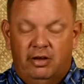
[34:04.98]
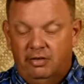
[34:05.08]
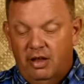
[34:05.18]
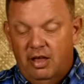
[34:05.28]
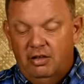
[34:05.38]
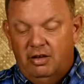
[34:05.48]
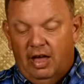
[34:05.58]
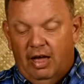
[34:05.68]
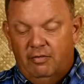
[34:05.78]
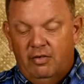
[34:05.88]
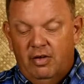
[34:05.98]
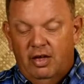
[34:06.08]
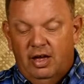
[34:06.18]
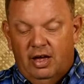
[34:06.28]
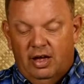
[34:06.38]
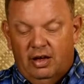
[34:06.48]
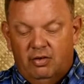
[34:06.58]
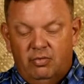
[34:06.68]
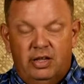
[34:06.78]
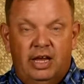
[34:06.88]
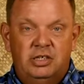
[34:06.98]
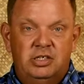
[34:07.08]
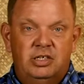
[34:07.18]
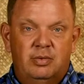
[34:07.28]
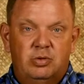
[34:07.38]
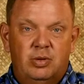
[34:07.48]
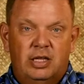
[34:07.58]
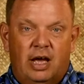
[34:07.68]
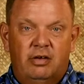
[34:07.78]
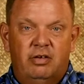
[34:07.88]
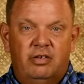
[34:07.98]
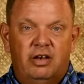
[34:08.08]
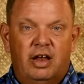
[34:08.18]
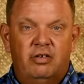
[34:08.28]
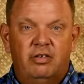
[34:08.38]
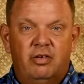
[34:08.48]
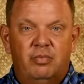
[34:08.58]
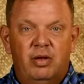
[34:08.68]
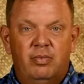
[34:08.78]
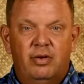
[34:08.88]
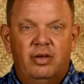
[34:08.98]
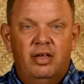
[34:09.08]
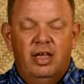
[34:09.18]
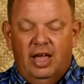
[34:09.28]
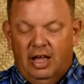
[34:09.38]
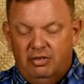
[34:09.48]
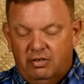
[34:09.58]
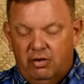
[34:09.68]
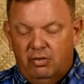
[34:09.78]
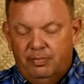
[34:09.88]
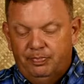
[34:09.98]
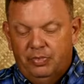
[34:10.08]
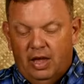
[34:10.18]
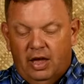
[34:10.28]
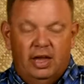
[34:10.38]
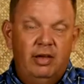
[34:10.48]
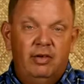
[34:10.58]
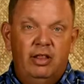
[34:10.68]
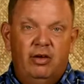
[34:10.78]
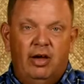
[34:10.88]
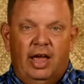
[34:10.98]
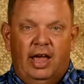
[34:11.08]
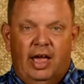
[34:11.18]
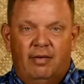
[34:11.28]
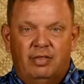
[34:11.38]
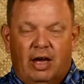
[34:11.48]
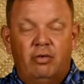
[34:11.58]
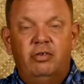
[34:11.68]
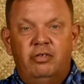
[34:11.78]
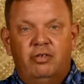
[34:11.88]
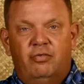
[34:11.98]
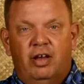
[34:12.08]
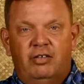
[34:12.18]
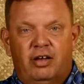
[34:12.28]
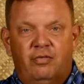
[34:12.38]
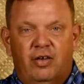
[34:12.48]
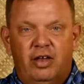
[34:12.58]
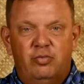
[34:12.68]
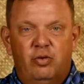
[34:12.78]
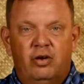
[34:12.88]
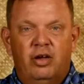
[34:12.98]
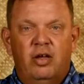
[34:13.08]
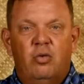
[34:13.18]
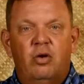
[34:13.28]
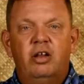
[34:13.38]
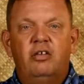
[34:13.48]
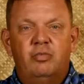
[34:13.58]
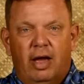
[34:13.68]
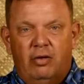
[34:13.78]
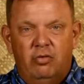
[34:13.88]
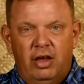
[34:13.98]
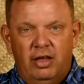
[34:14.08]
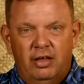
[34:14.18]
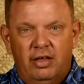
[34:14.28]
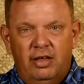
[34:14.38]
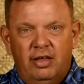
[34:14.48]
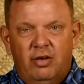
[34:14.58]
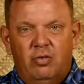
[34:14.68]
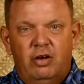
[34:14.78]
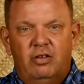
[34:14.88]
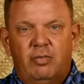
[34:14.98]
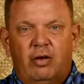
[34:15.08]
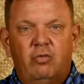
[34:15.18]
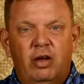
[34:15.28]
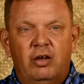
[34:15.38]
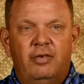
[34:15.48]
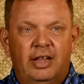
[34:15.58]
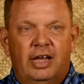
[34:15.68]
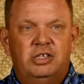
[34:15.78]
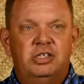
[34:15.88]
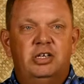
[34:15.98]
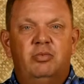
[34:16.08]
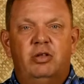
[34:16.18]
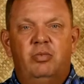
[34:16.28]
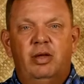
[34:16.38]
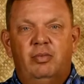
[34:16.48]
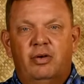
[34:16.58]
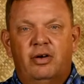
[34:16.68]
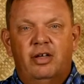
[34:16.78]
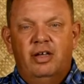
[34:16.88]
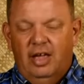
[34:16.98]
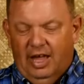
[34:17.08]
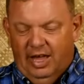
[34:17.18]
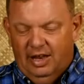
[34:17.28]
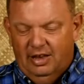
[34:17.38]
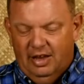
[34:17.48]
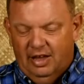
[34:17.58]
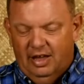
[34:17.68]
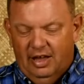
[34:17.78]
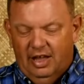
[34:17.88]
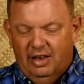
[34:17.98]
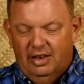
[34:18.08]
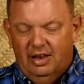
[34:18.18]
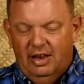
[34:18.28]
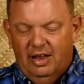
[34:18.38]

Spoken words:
for us to have relationships with hundreds and hundreds of people. And so, even though I have thousands of friends on Facebook, what is my real relationship with people? And